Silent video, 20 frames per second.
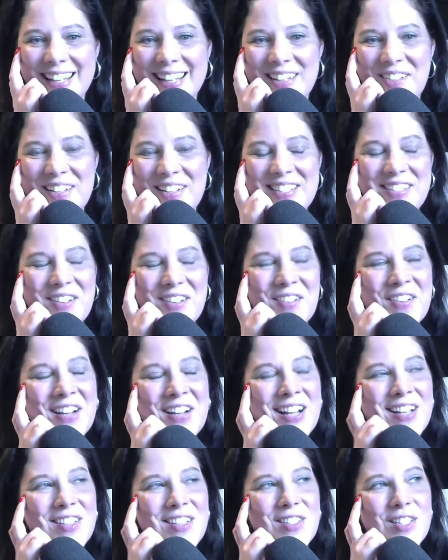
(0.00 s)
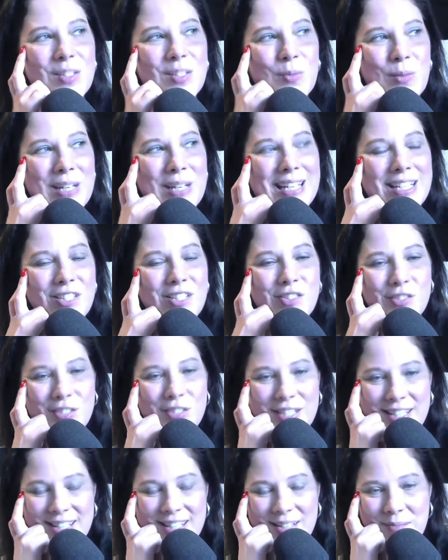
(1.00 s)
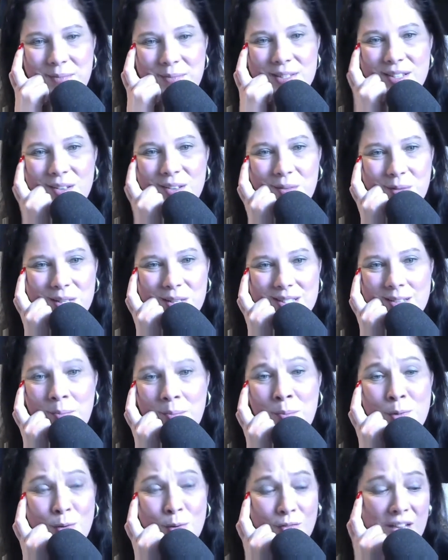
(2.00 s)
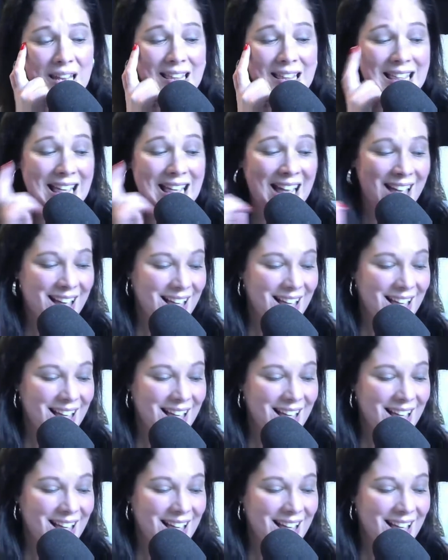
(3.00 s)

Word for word: anyway, so Sweet Dreams was a movie